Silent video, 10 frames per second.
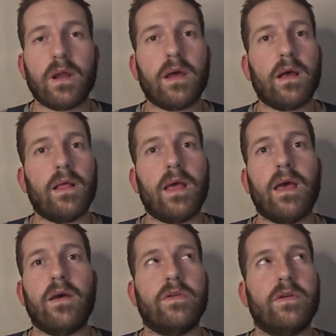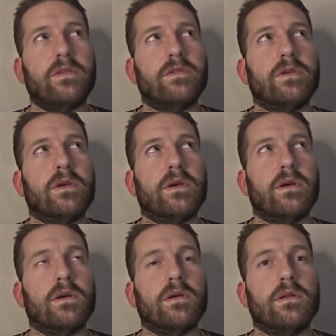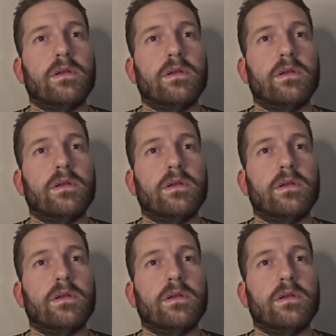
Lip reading: I'll have it's, a